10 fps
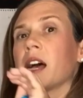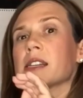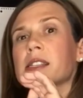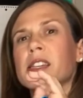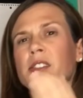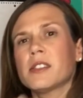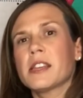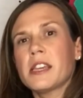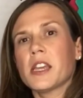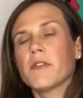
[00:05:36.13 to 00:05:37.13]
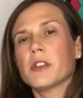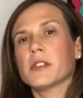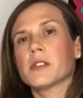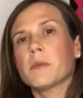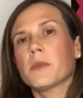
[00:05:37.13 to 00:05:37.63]
I say just think of it
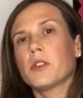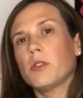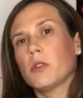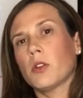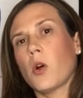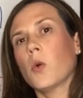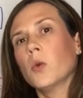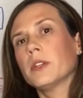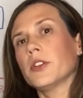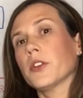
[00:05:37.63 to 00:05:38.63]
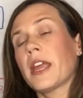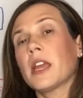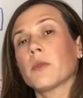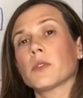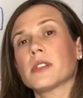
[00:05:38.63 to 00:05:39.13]
as something you could hold in your
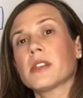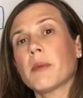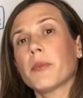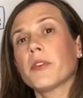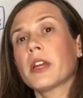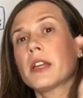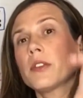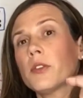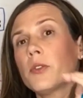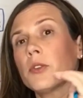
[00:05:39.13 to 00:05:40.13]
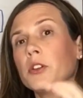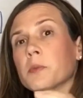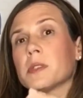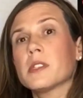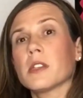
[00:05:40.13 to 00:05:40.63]
hand. We're separating the
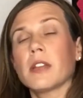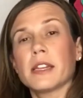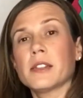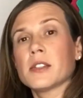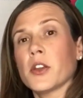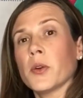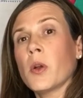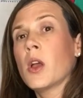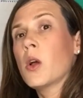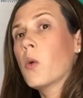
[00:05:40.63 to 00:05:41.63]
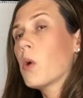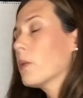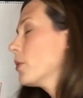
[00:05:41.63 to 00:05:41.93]
groups to let us know what